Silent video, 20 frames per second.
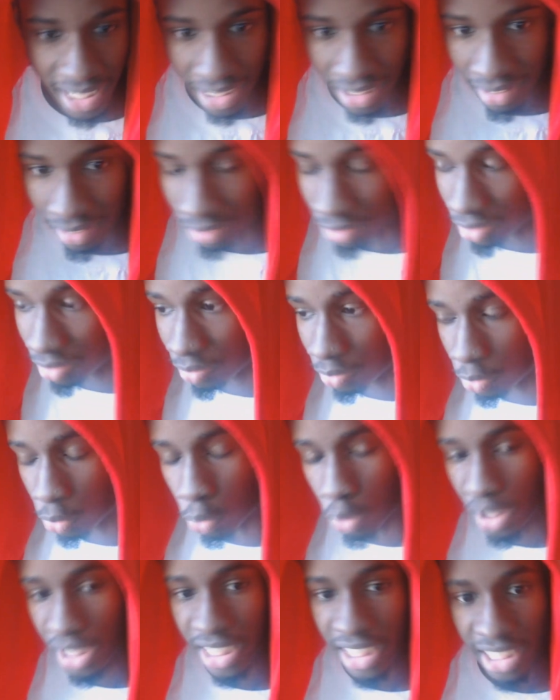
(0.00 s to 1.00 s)
and
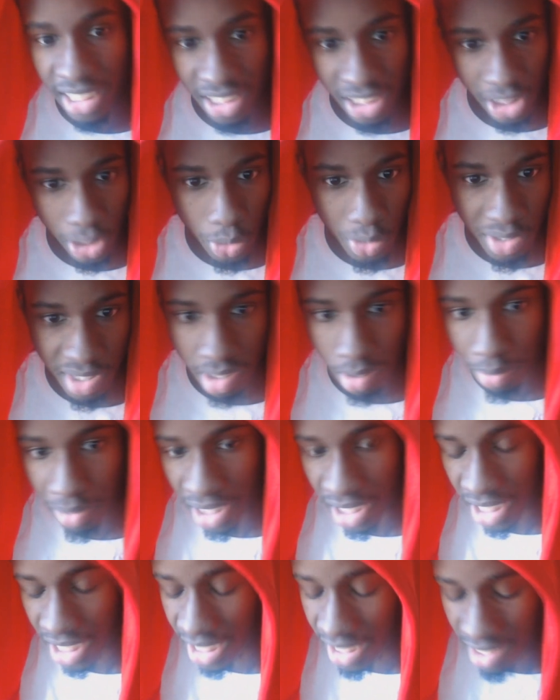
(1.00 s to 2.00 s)
what it used to
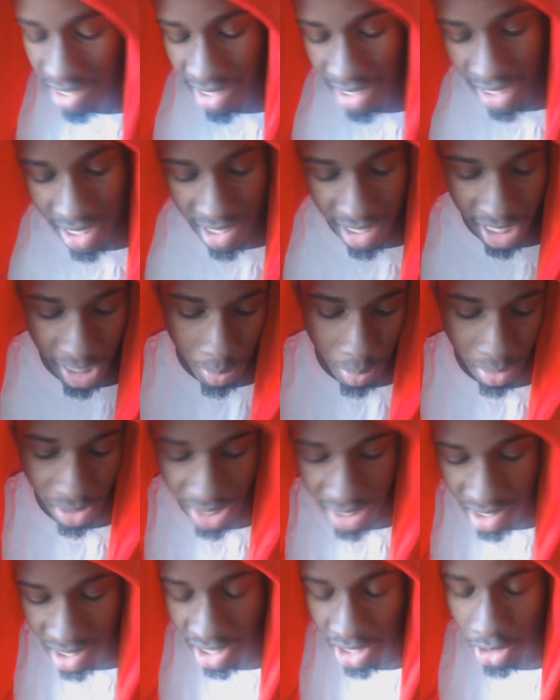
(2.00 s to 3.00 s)
be, and this does take
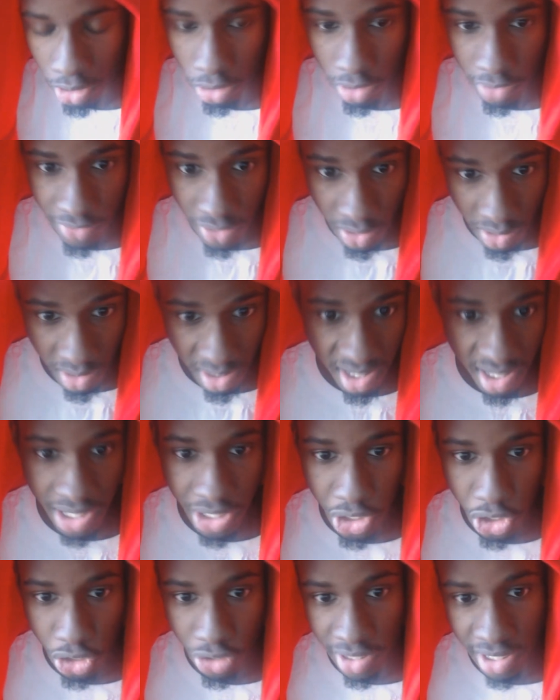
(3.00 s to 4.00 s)
place in the Universal
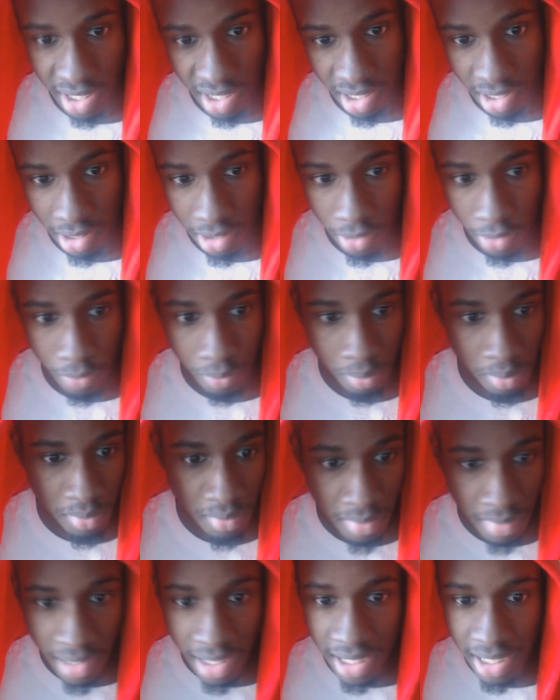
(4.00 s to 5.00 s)
Century, so
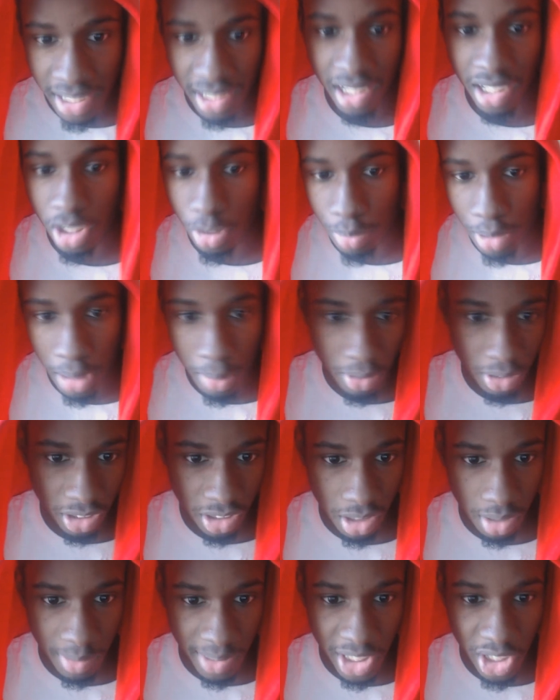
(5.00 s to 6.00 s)
you know people are
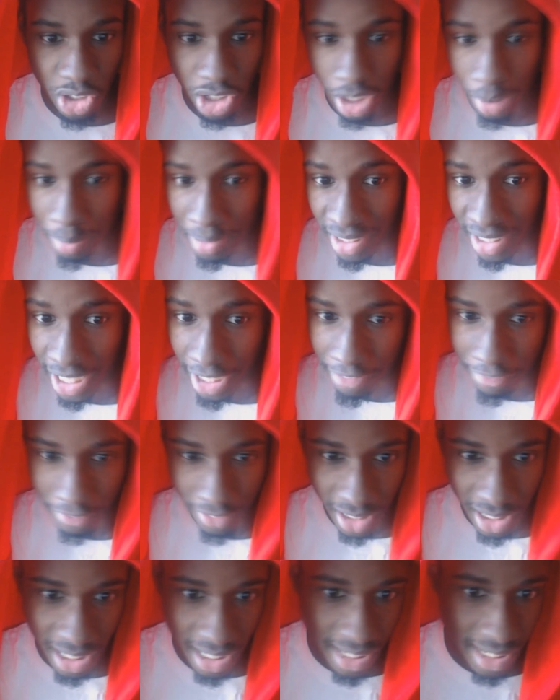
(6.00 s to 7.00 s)
going to be dropping like
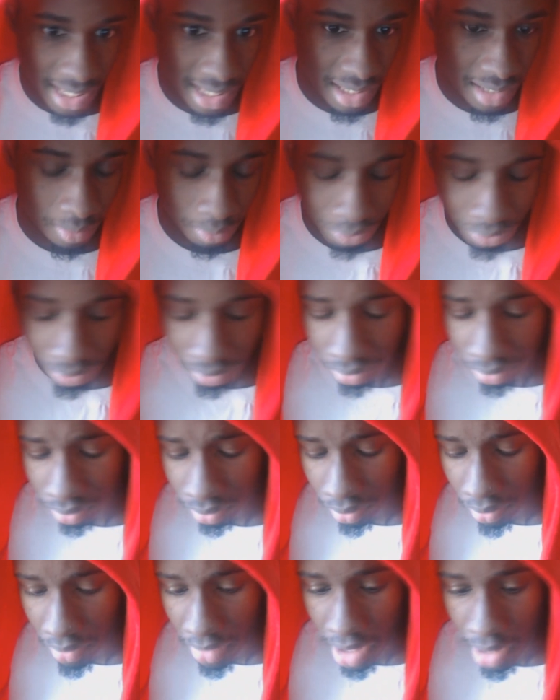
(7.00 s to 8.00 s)
flies.
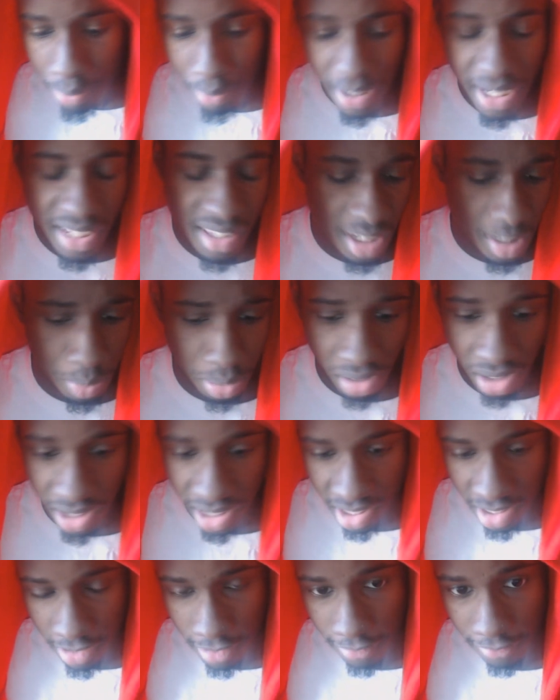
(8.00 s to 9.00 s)
Basic
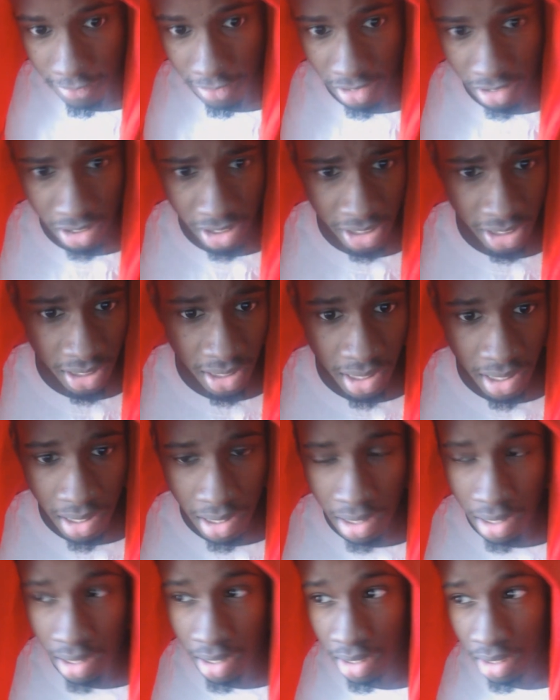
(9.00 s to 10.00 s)
plot so far
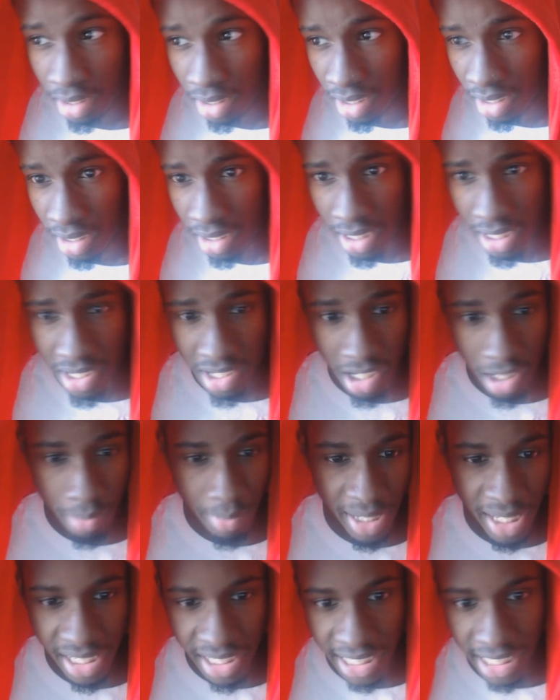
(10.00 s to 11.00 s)
is our
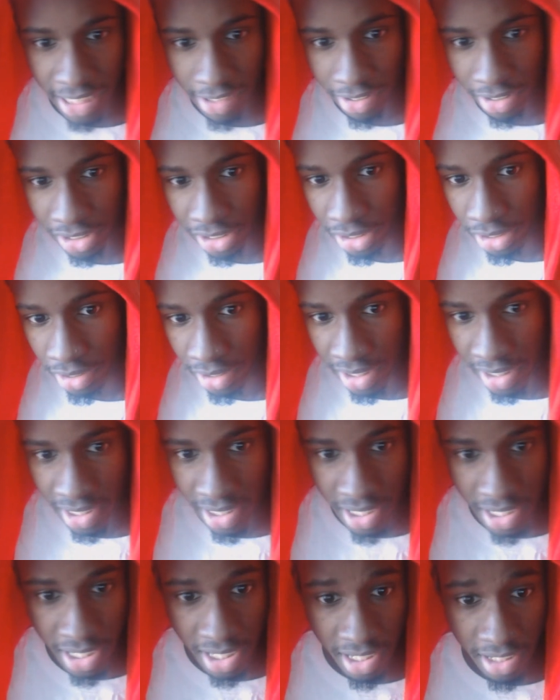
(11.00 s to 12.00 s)
main character
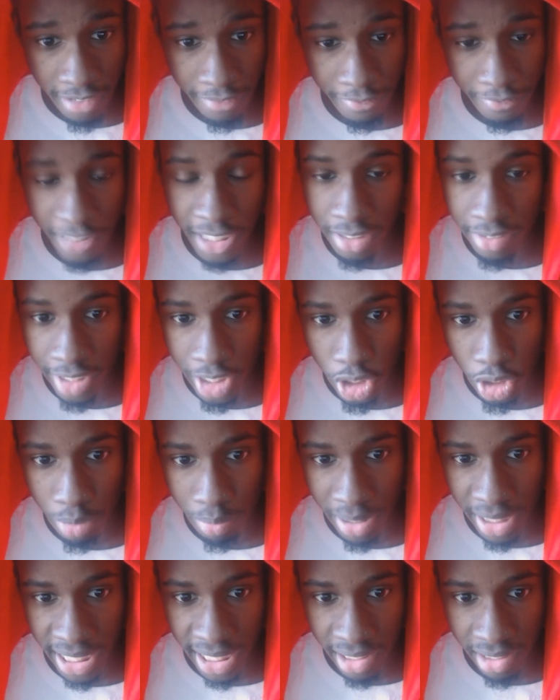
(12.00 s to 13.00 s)
is a
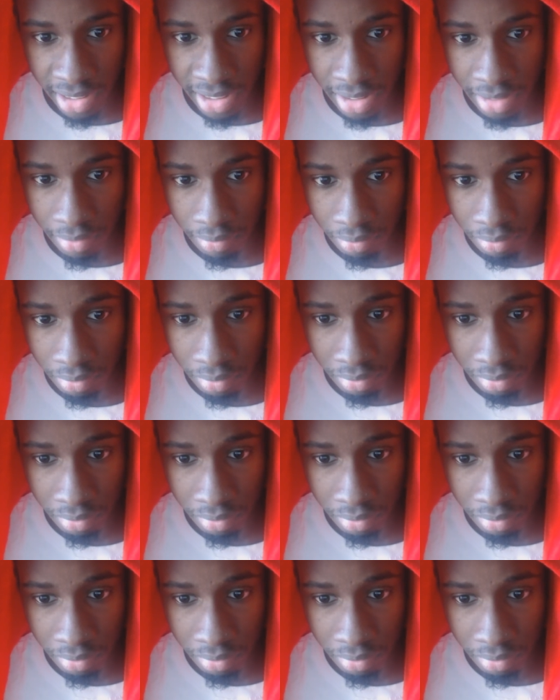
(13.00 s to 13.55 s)
Federation pilot,